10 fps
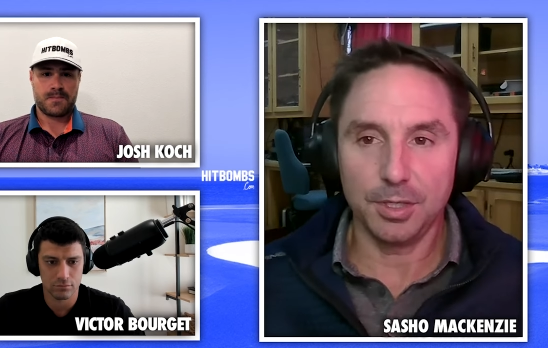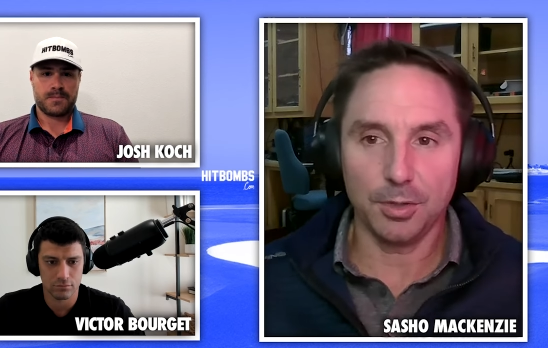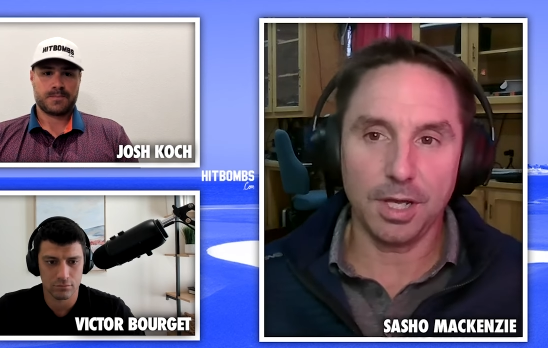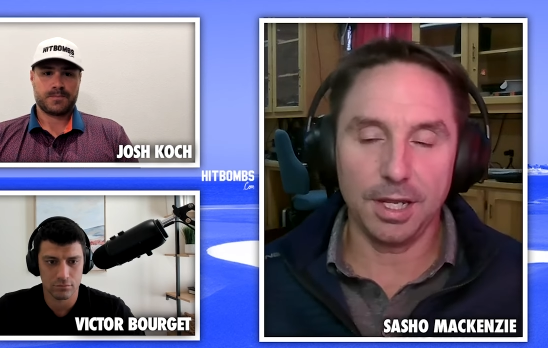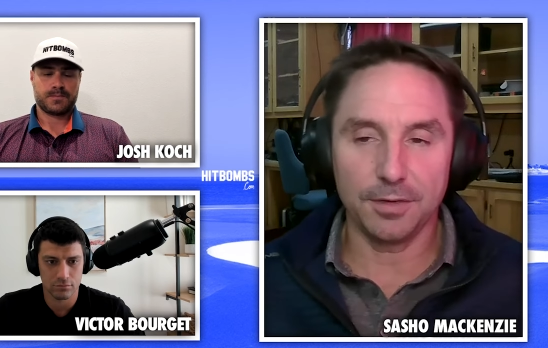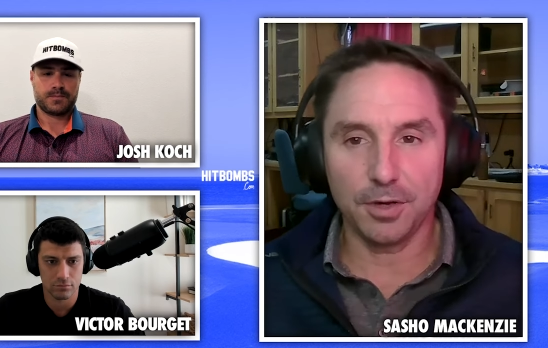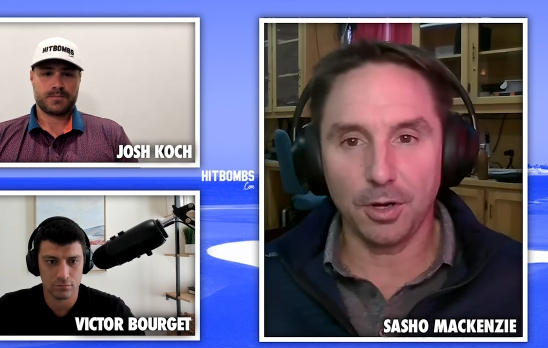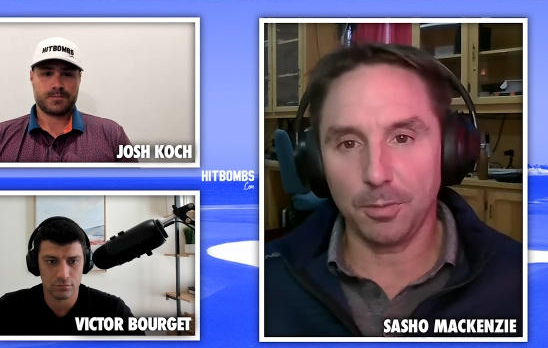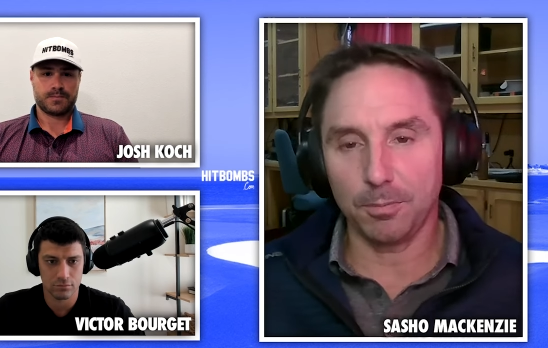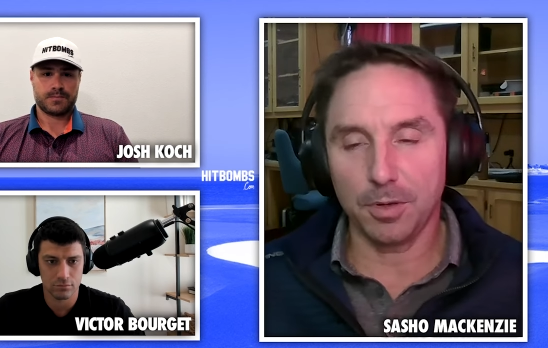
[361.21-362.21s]
Speaker 1: you know, kind of
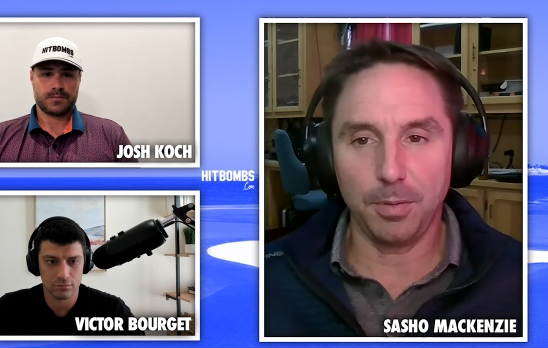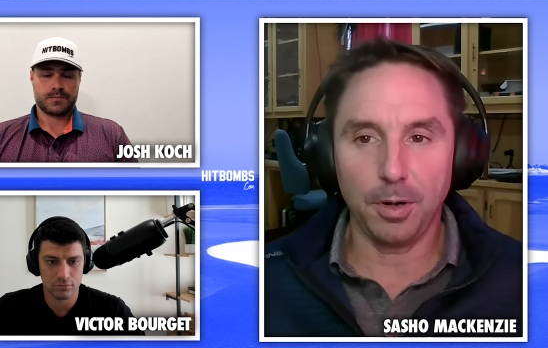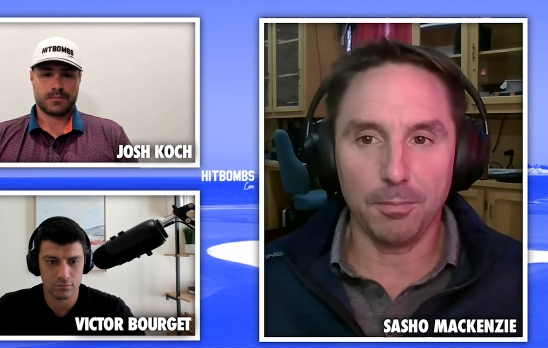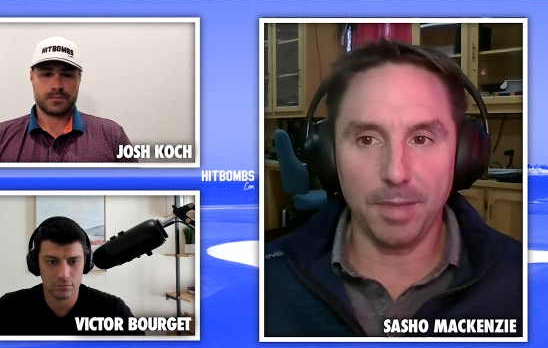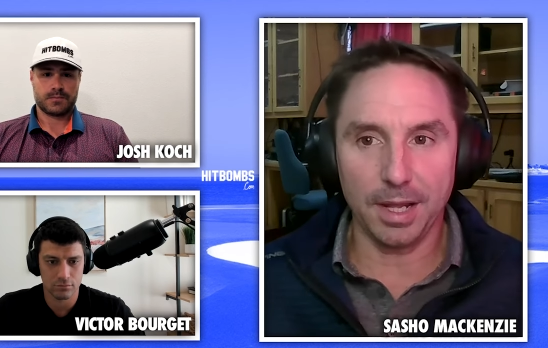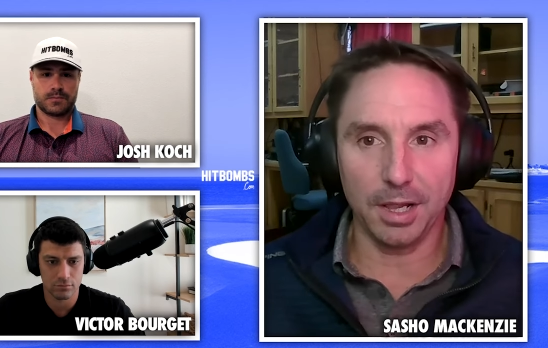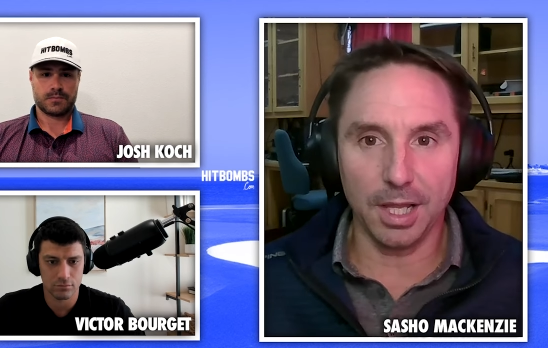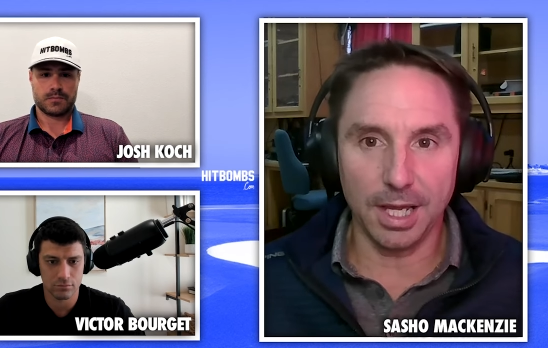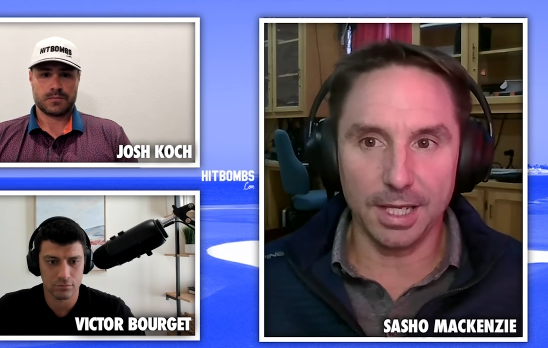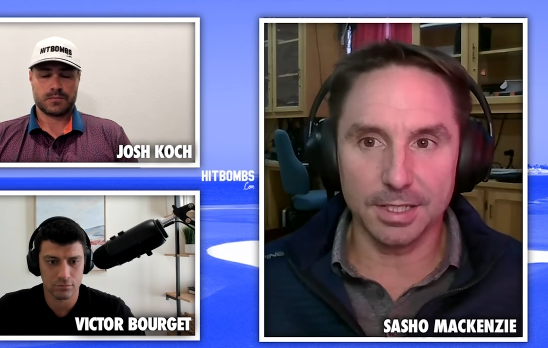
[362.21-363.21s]

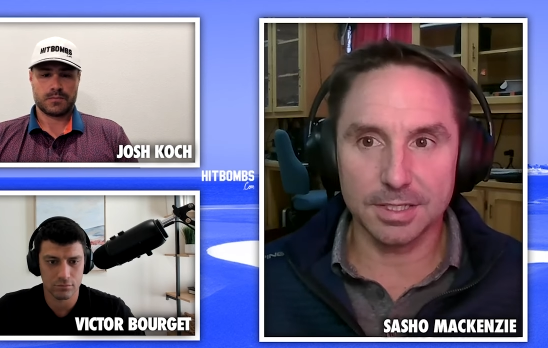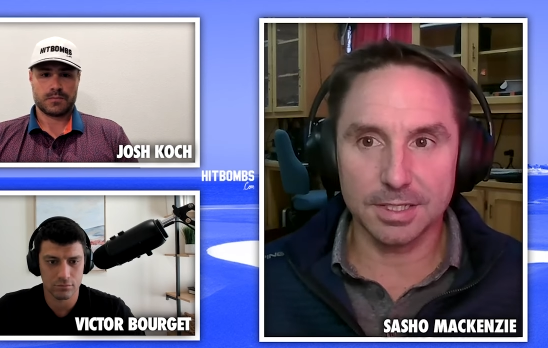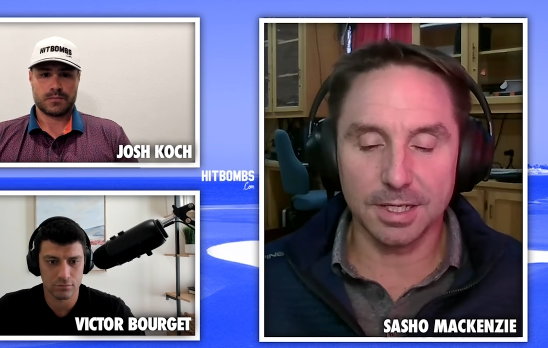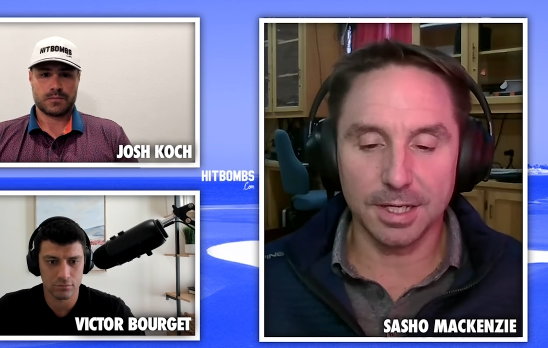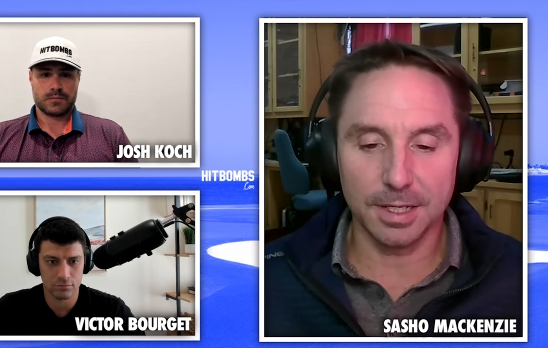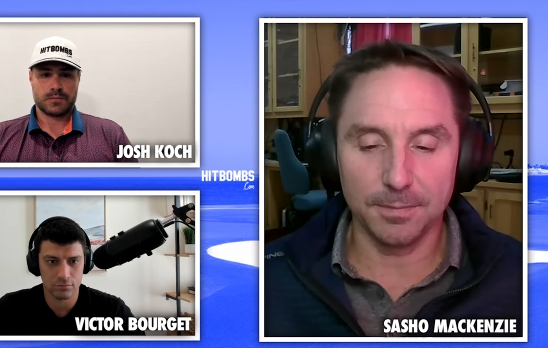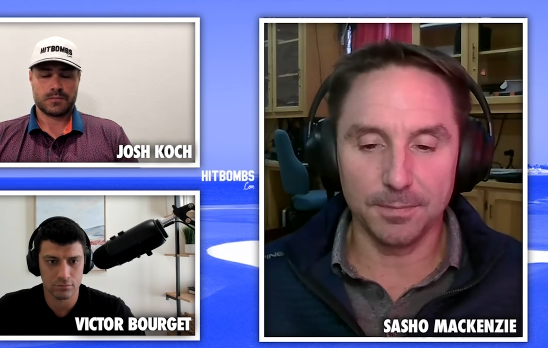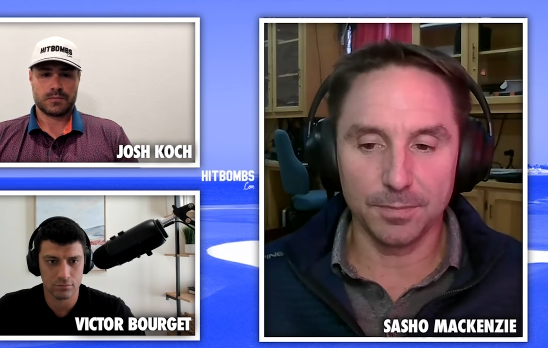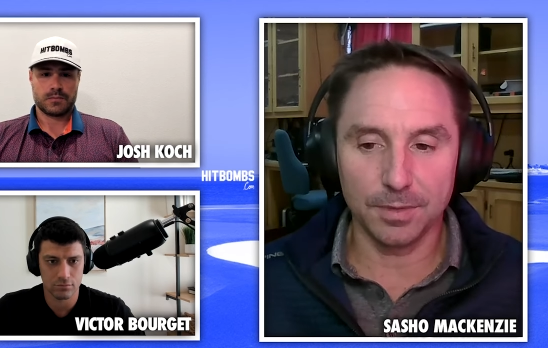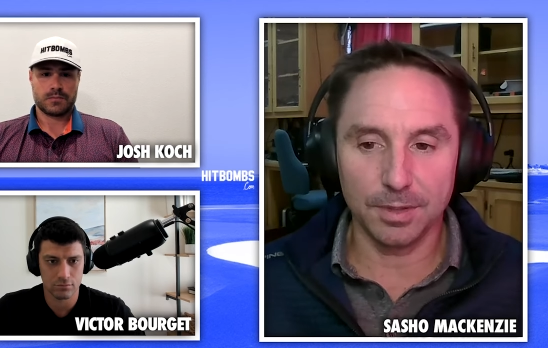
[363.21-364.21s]
compartmentalized. Um,